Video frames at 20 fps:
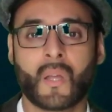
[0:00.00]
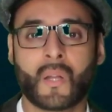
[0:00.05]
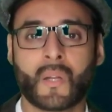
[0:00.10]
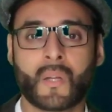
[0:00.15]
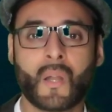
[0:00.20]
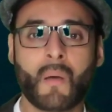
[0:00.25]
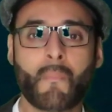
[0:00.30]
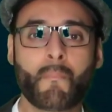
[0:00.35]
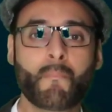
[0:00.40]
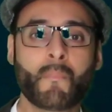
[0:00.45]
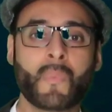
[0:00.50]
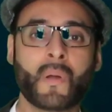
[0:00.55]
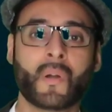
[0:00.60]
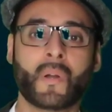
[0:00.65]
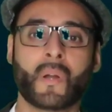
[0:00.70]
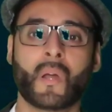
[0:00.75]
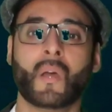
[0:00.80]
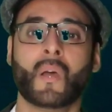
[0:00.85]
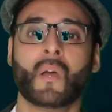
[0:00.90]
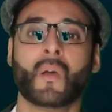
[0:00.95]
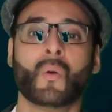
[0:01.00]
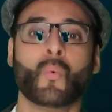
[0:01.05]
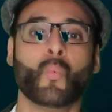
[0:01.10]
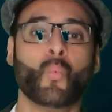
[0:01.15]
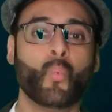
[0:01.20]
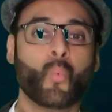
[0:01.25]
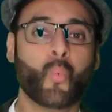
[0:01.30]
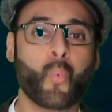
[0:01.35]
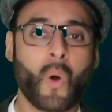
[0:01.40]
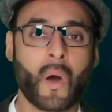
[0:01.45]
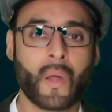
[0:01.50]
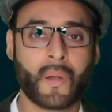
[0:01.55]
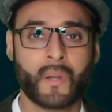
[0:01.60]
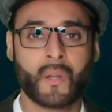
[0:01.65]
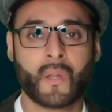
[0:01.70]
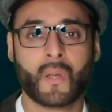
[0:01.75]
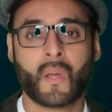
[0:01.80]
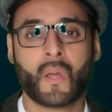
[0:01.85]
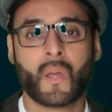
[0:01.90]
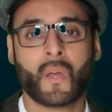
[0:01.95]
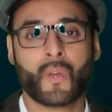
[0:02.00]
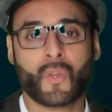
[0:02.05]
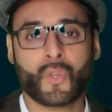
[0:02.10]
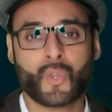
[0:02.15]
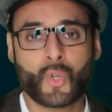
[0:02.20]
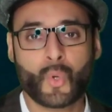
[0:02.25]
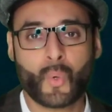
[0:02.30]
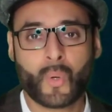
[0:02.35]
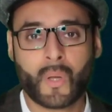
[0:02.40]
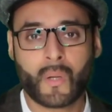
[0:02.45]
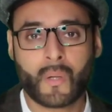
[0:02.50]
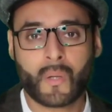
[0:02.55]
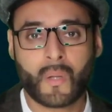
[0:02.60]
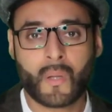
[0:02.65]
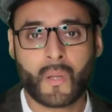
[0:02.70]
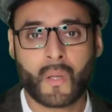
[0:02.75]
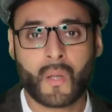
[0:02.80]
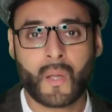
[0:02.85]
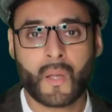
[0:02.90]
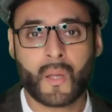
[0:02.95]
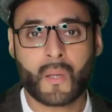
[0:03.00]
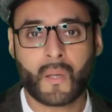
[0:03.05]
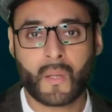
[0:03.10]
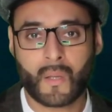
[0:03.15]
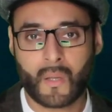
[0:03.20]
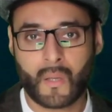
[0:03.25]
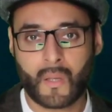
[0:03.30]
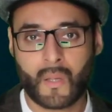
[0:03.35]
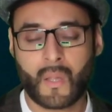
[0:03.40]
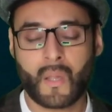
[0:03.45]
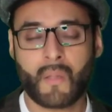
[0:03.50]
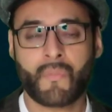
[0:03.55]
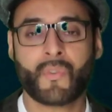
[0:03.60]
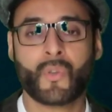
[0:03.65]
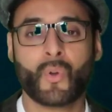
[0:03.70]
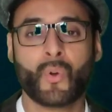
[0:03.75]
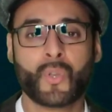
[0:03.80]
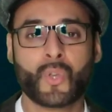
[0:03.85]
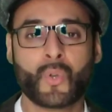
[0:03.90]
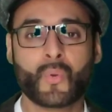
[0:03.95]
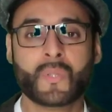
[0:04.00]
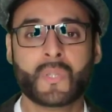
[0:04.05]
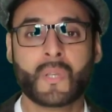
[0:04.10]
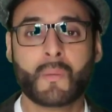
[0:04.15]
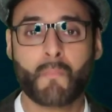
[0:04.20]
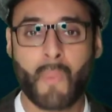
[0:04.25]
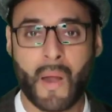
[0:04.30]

Number one, you can, if you're using